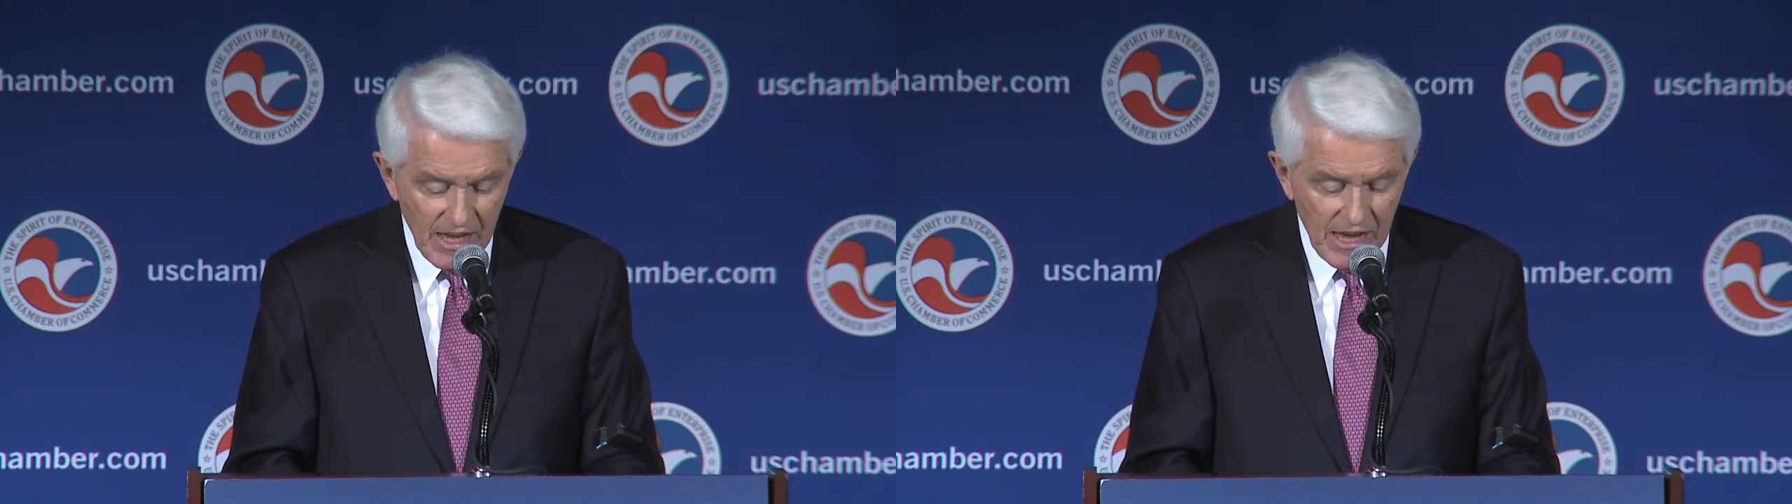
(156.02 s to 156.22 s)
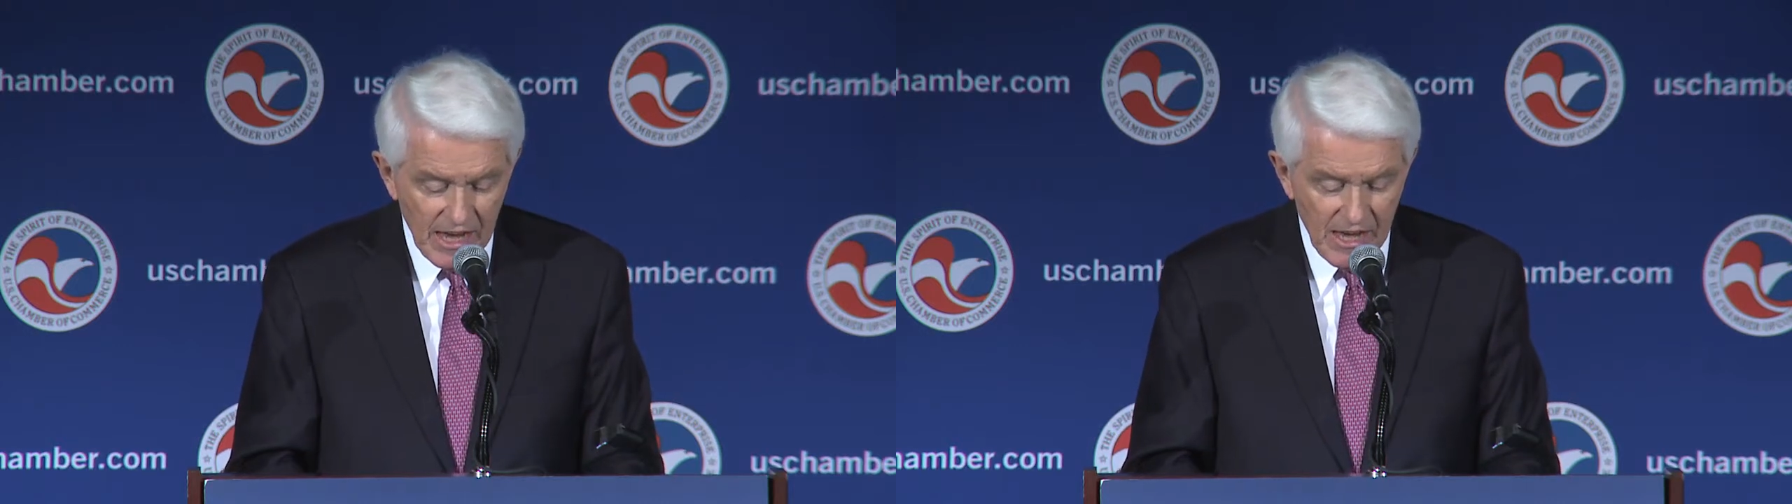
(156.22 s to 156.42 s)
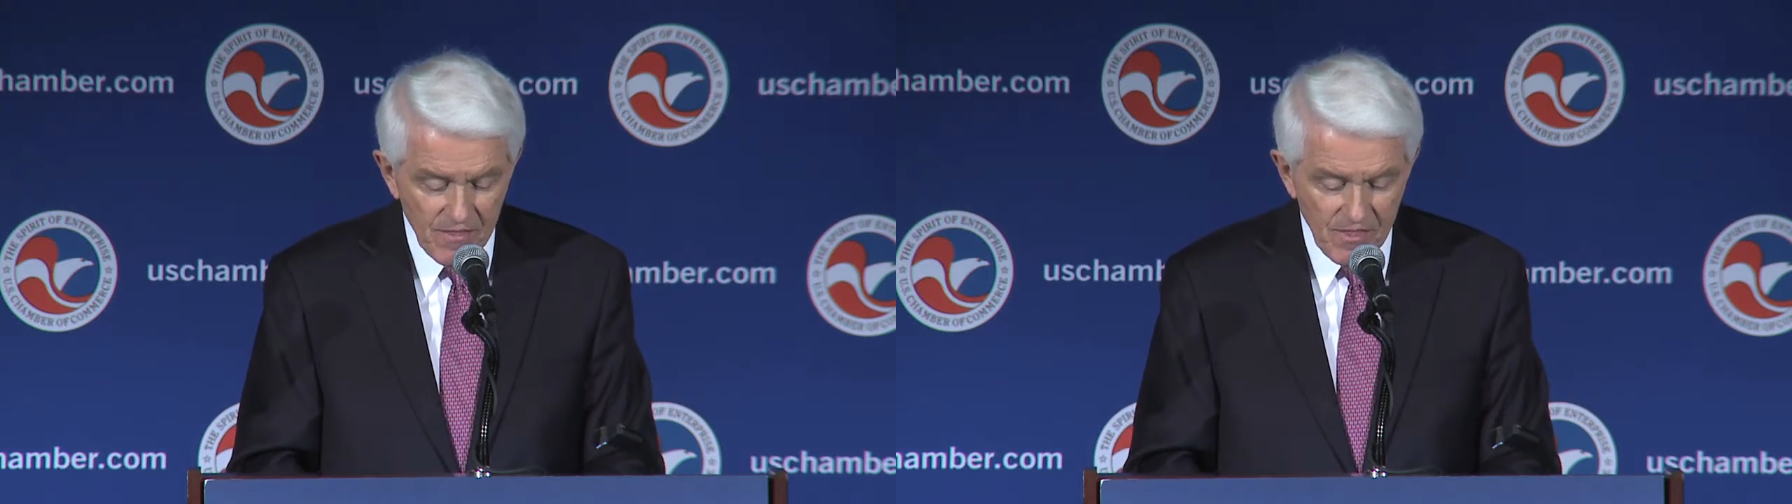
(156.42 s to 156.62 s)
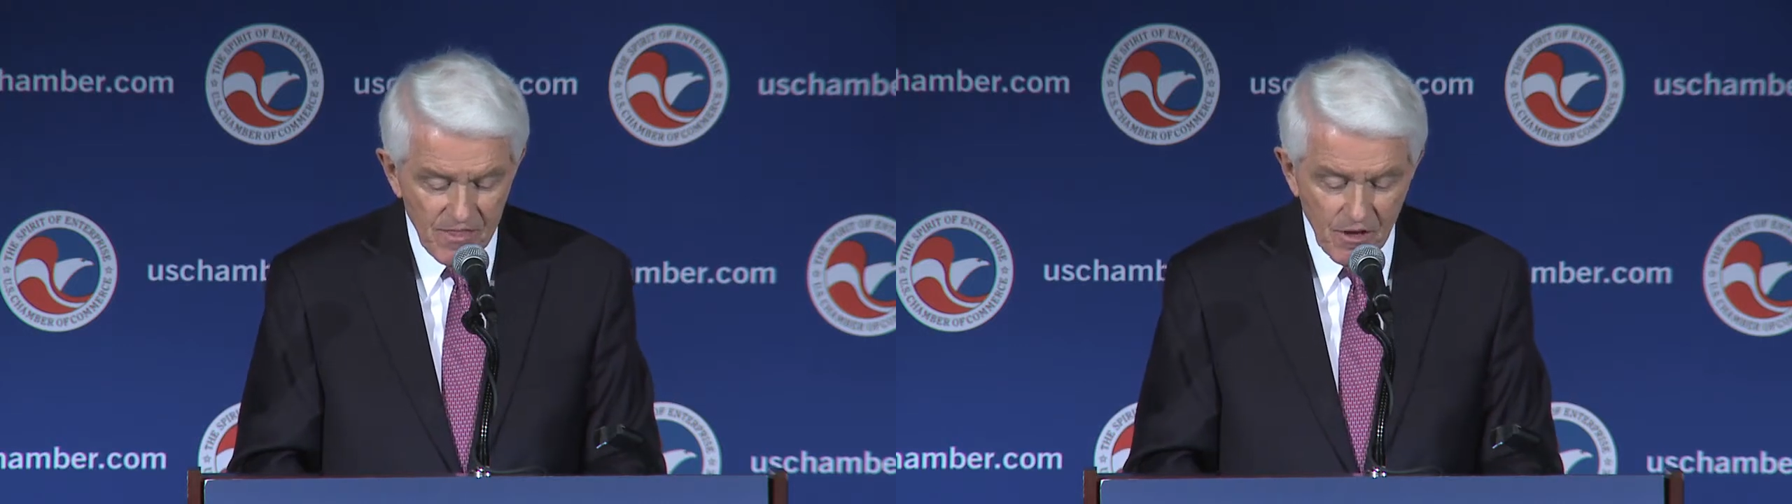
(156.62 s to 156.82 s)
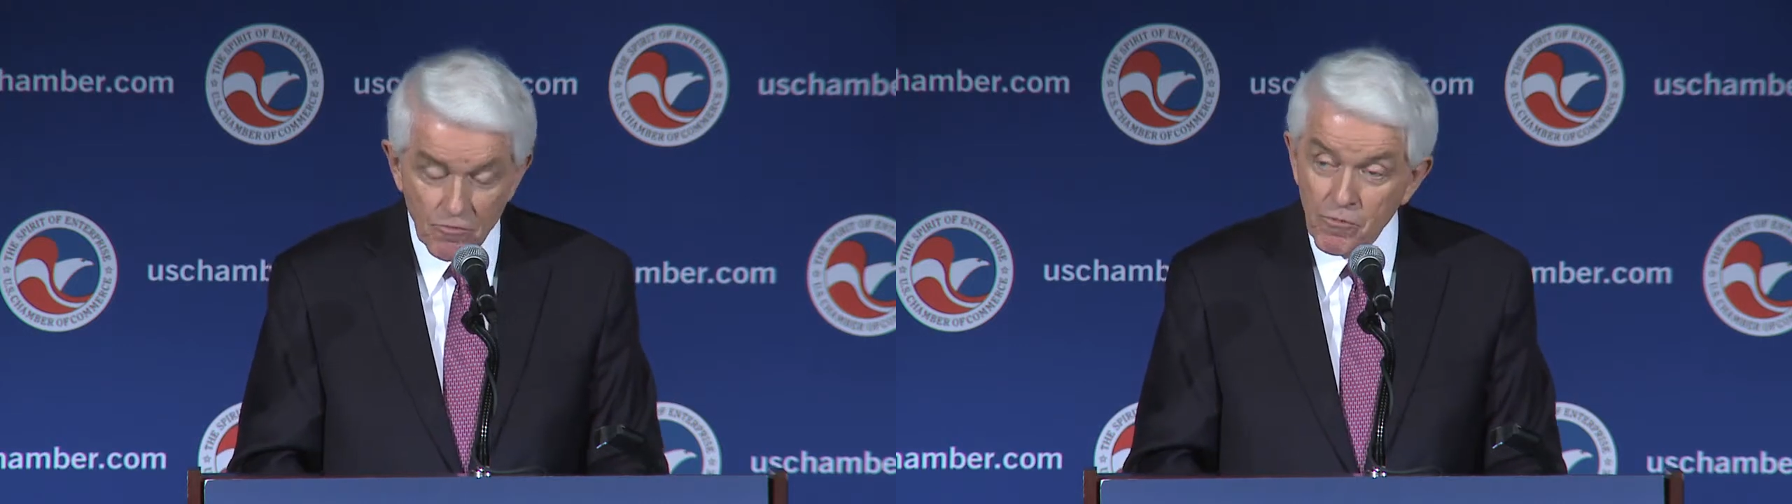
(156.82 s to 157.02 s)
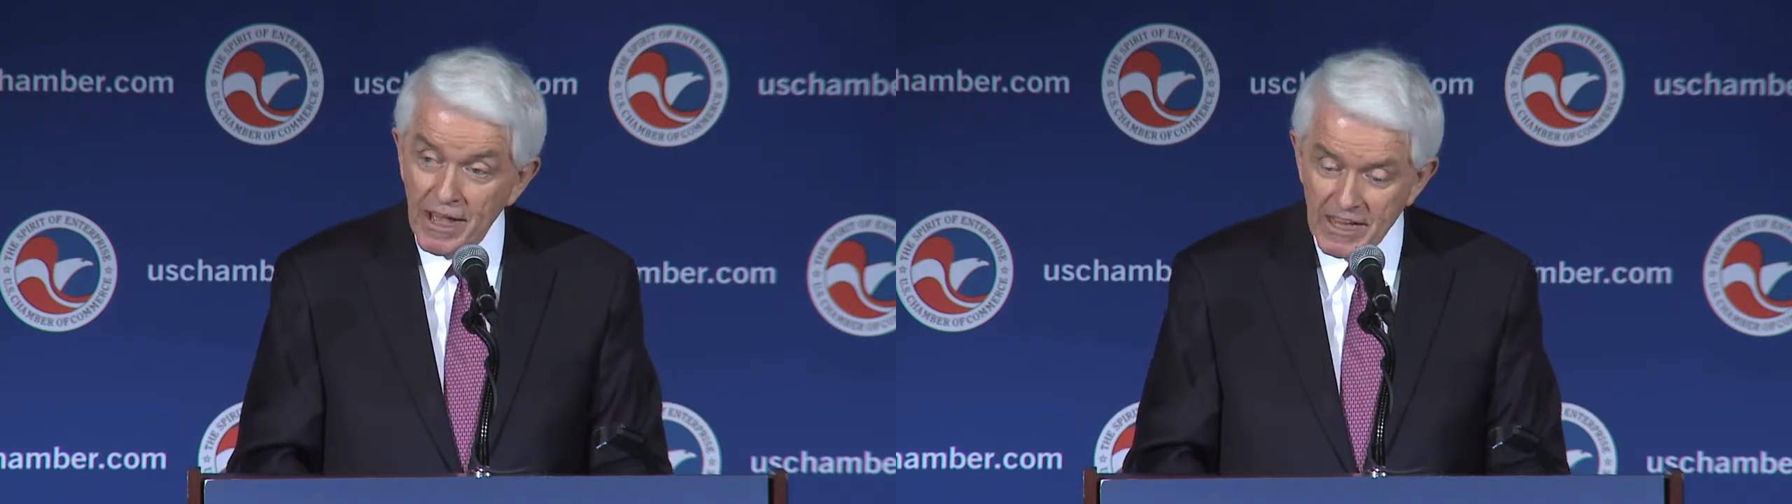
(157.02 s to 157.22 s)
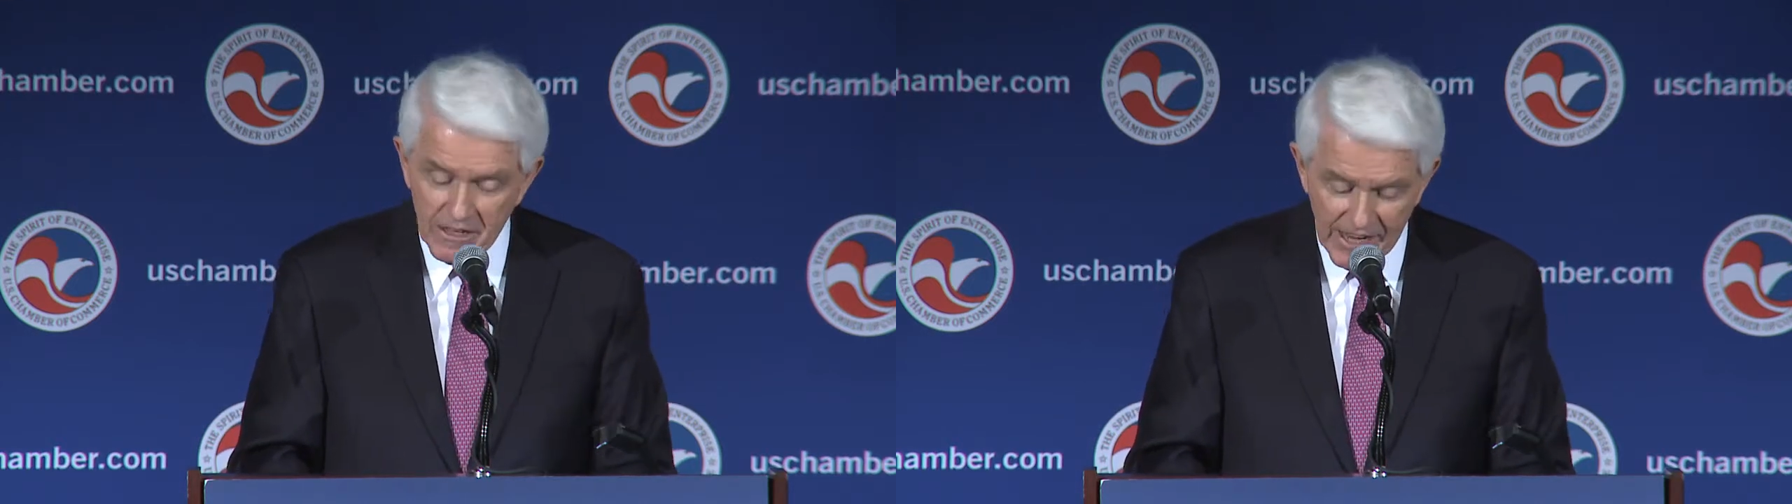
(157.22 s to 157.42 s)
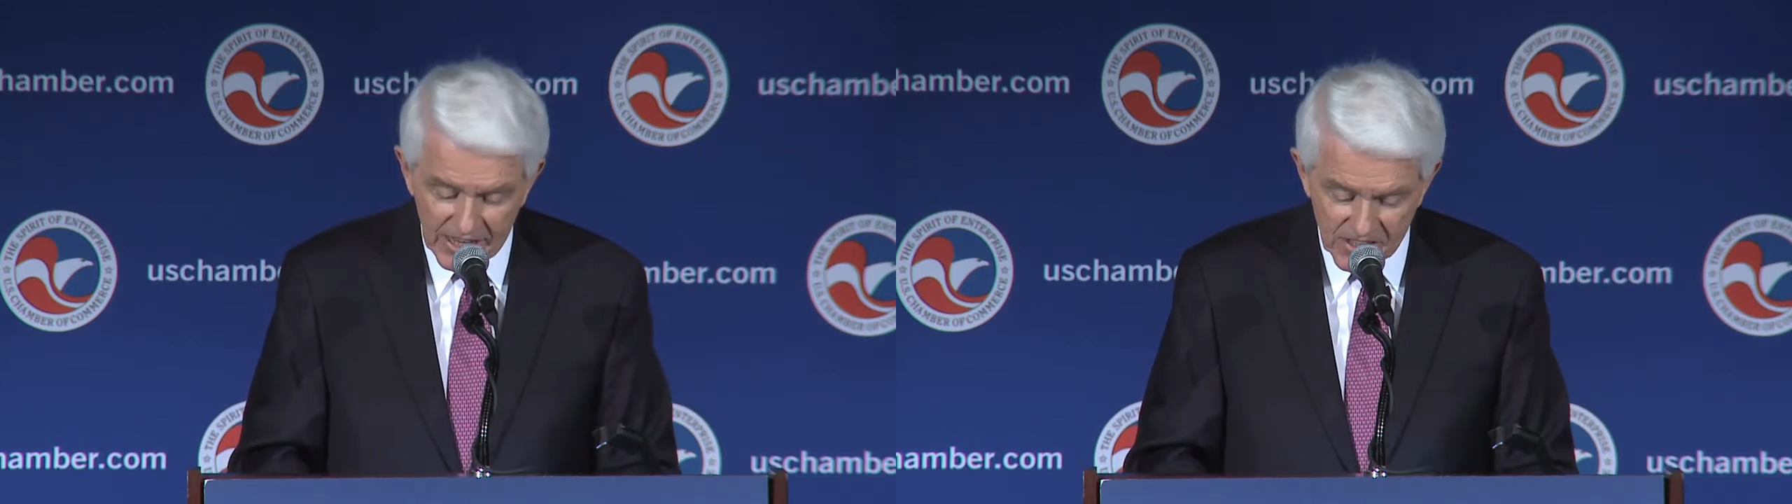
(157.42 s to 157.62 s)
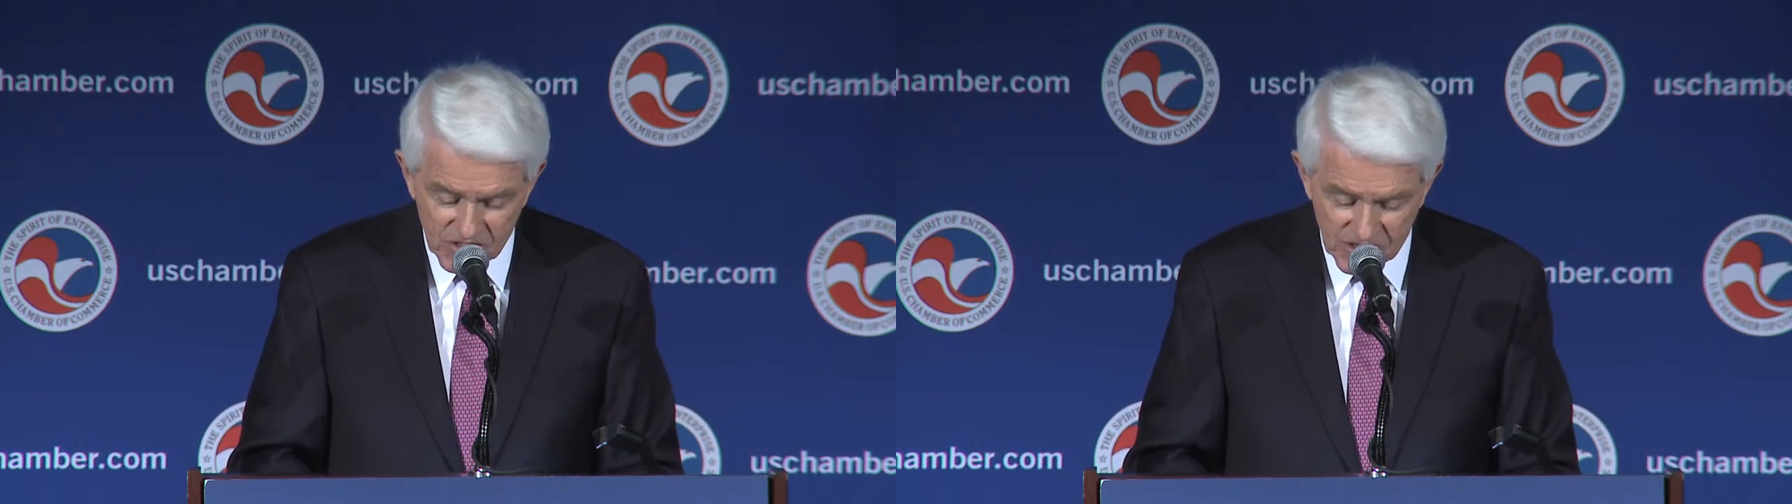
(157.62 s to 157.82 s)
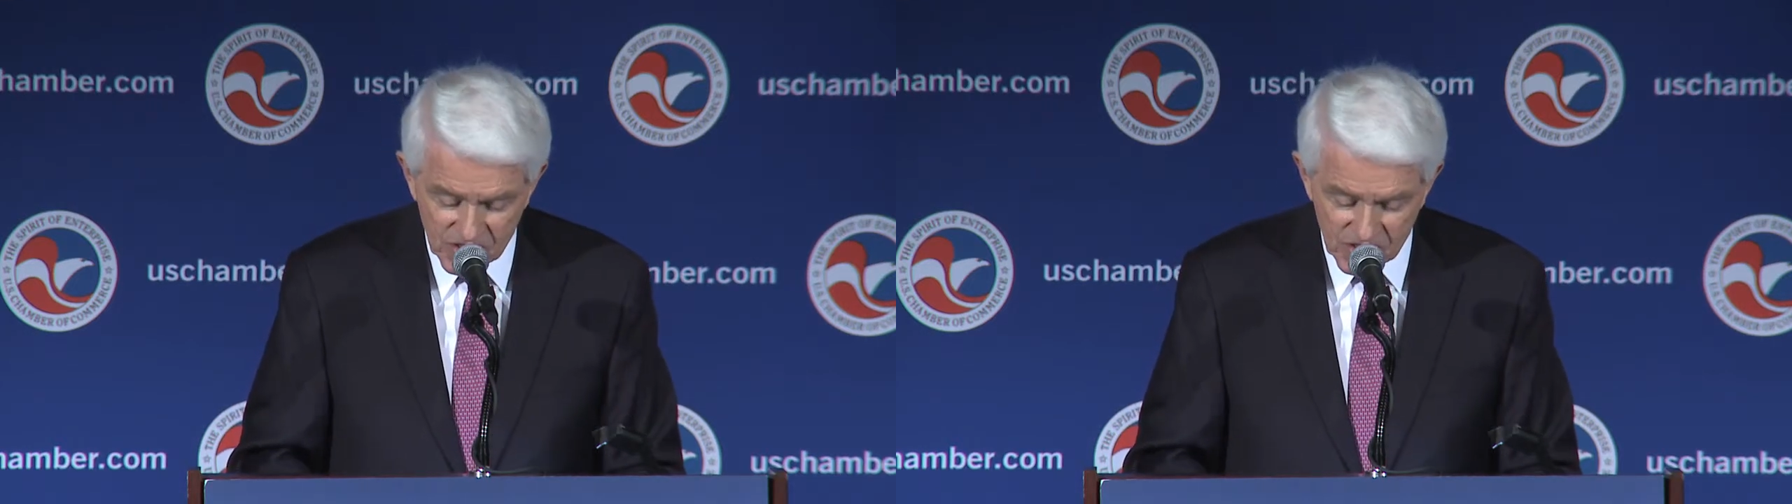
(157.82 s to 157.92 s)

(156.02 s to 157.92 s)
and the regulators